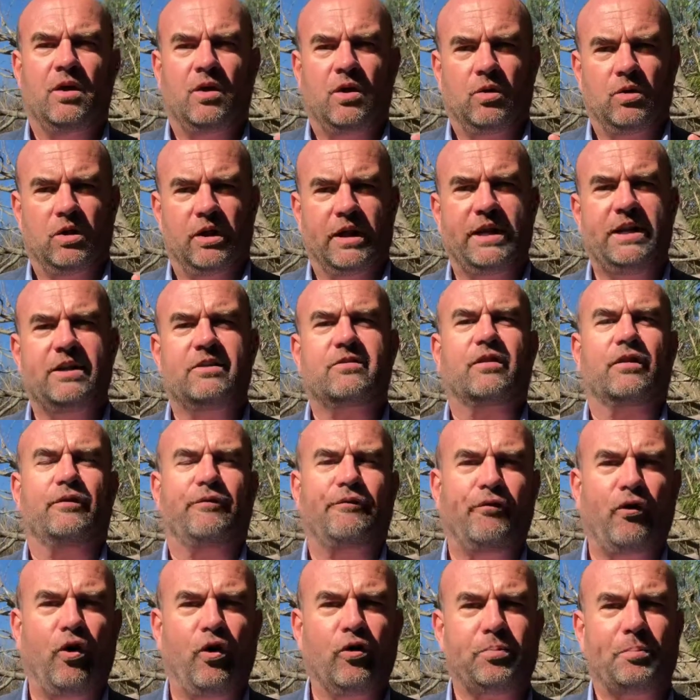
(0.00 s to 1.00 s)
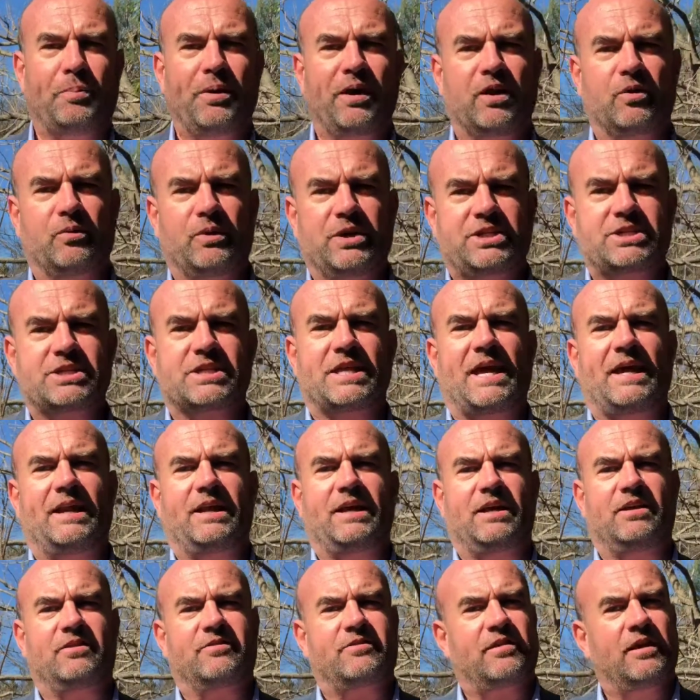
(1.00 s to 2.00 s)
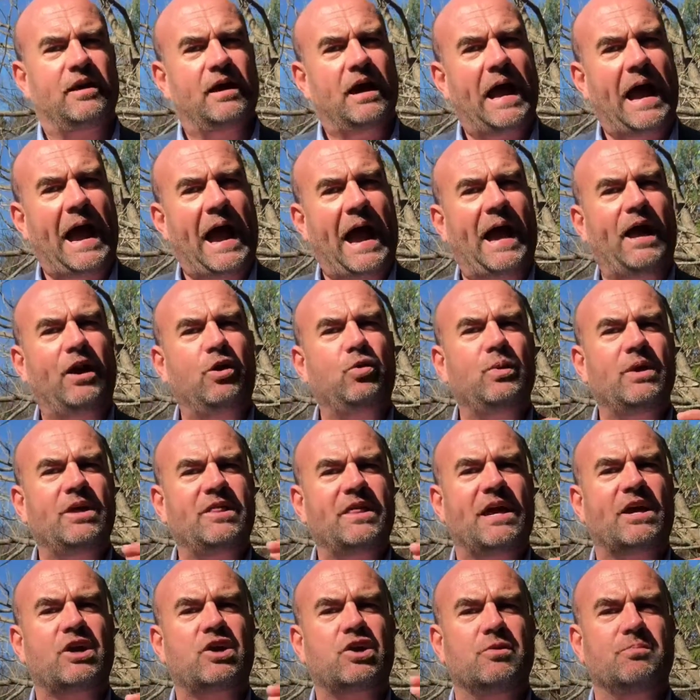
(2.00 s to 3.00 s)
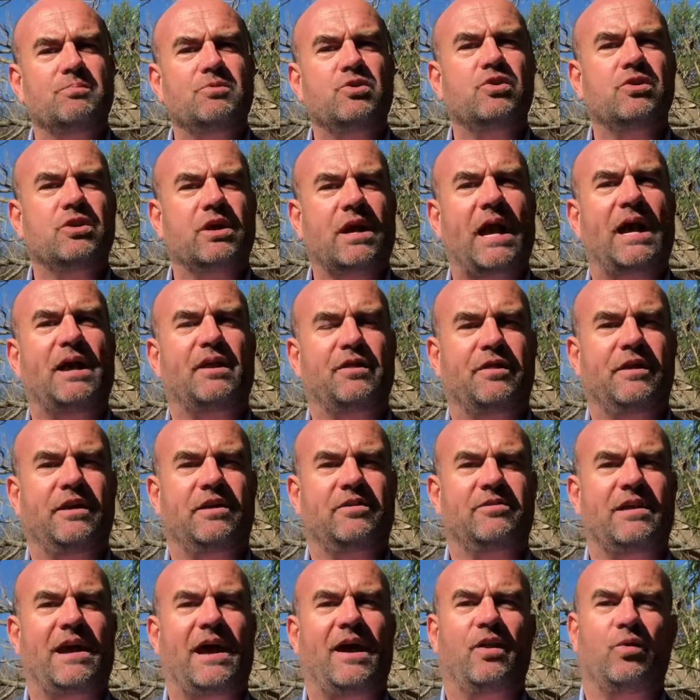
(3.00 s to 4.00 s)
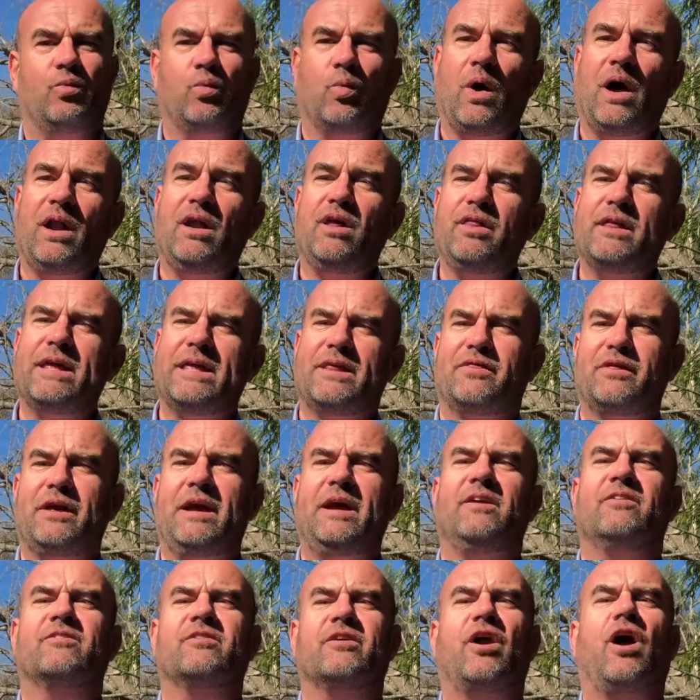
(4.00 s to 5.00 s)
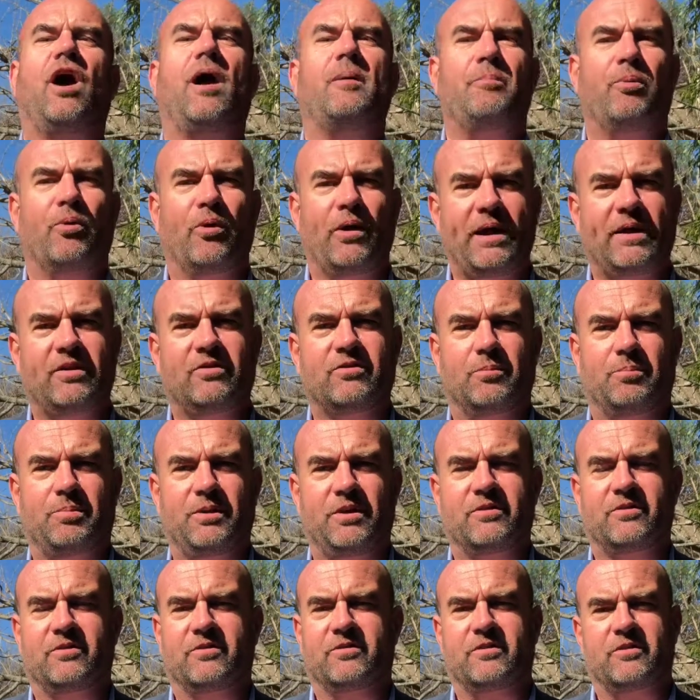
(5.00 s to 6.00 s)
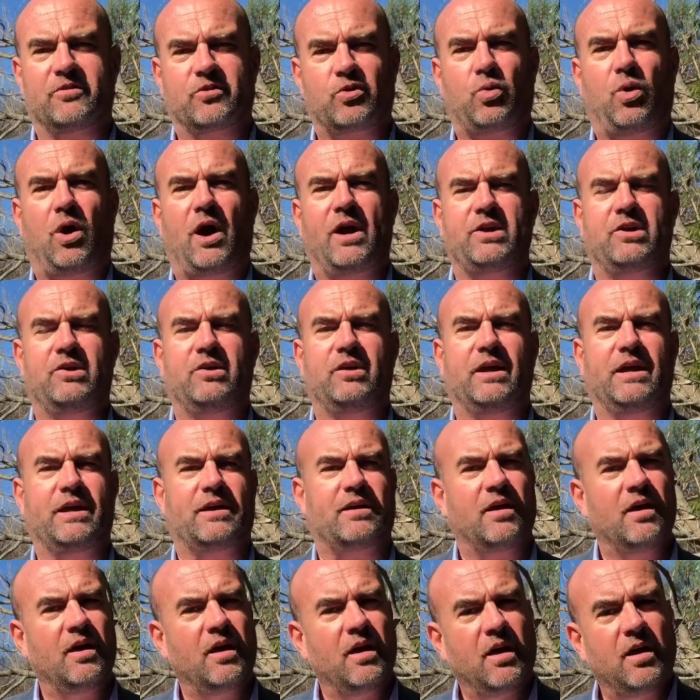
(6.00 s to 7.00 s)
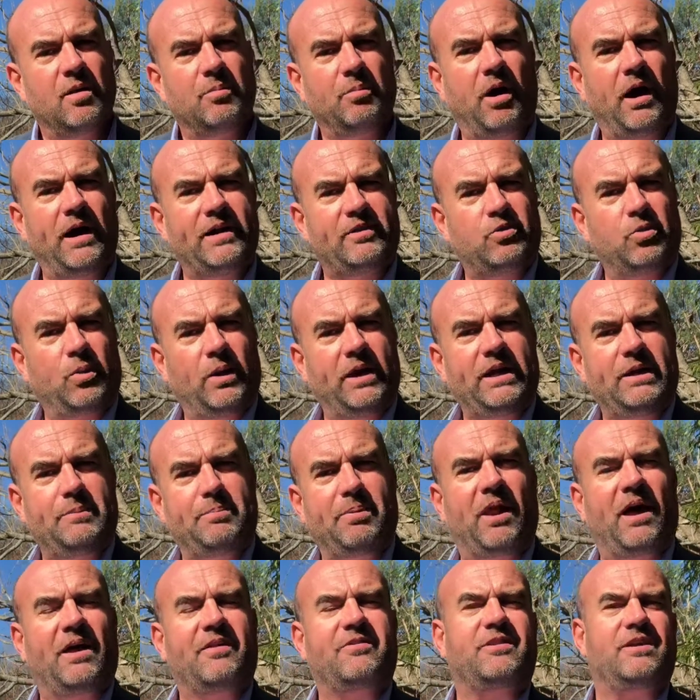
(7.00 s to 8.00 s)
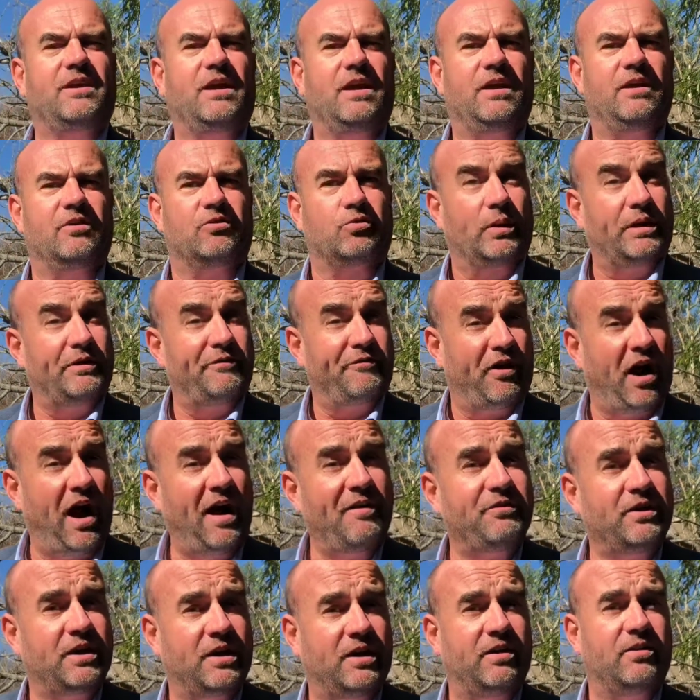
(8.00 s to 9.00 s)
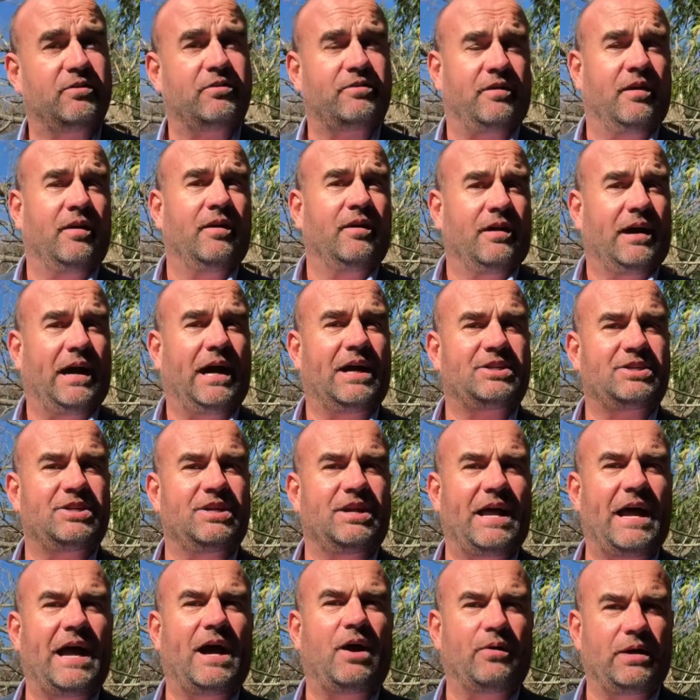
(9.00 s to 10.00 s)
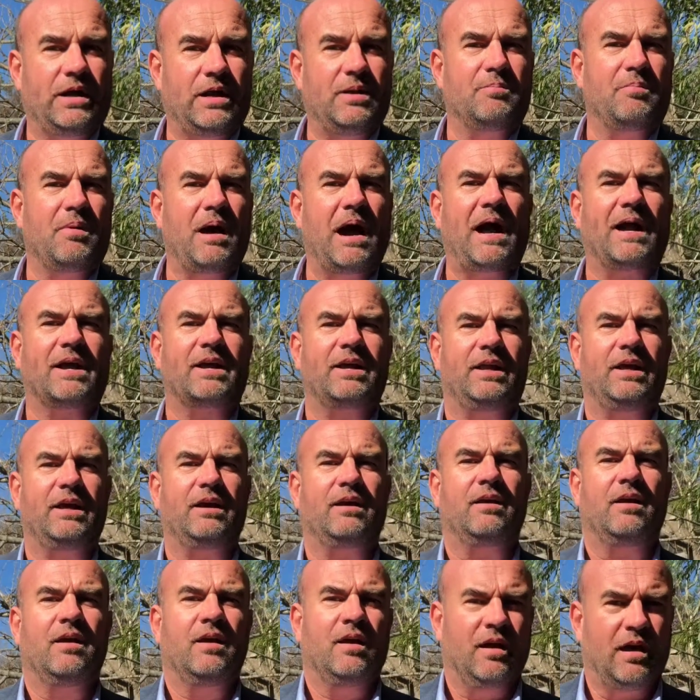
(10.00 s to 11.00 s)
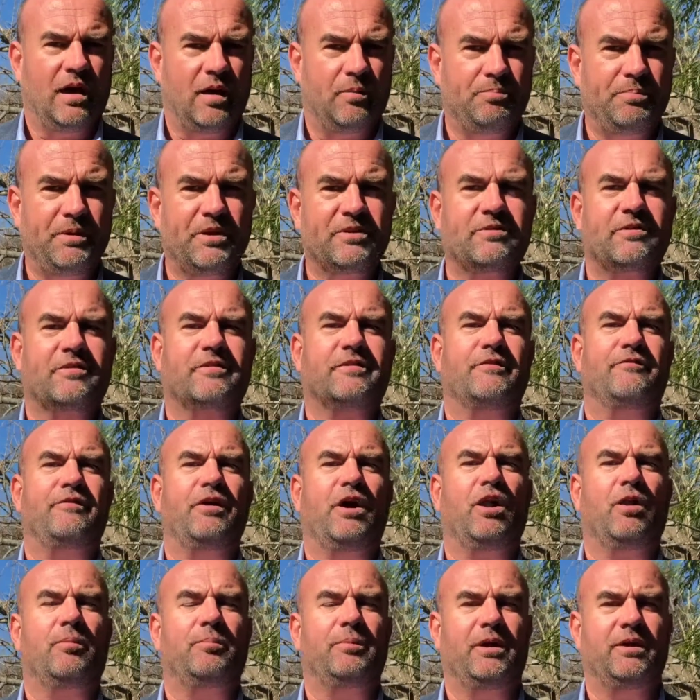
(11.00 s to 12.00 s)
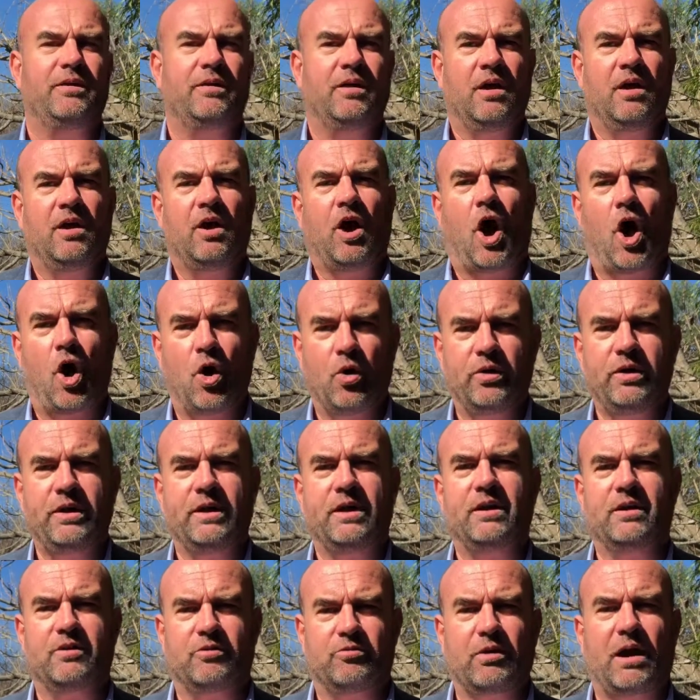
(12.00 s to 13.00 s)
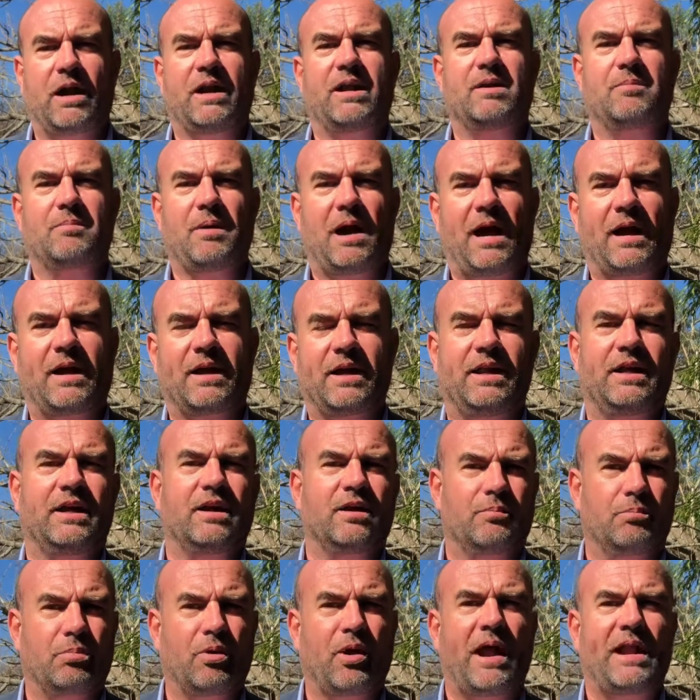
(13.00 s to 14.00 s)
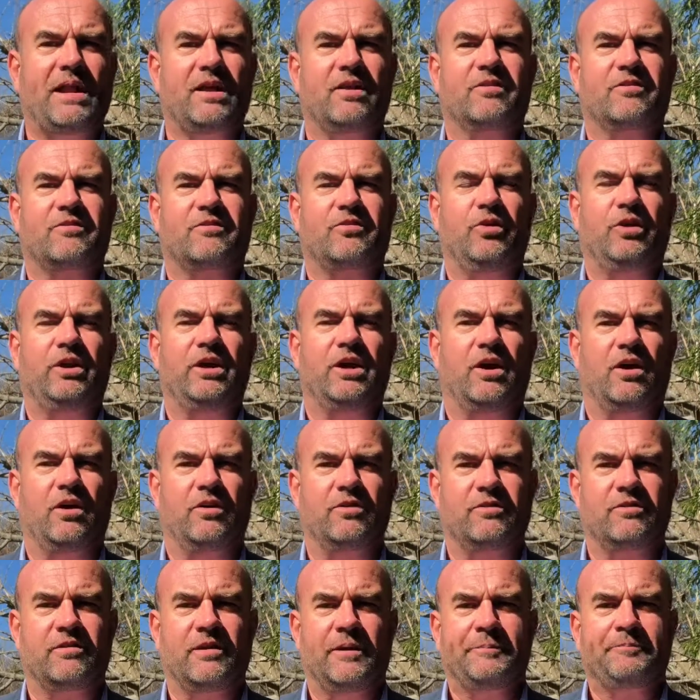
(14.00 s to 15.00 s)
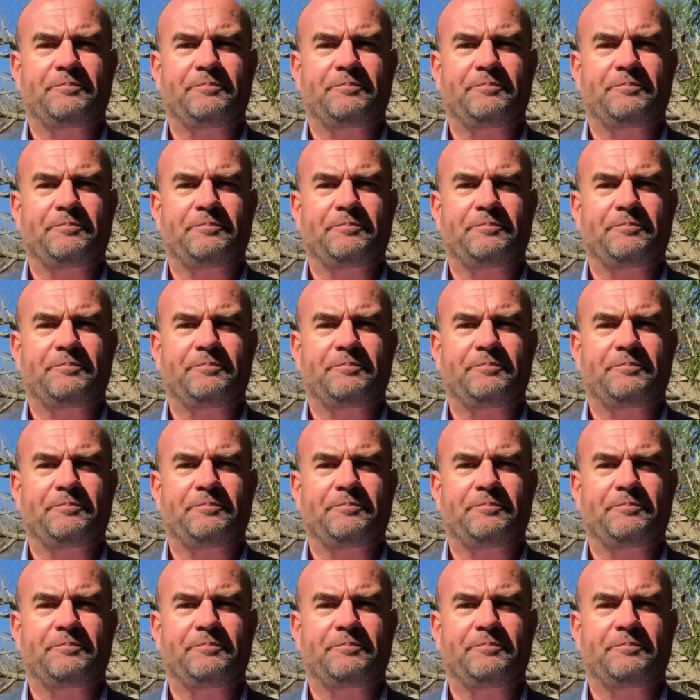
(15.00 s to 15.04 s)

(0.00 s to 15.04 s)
Leading to the fourth pillar, which then is, how do we then communicate things out? And one of the things that I bring to business that's quite unique, my 25 years actually now in marketing and business development, owning and running marketing and branding studios,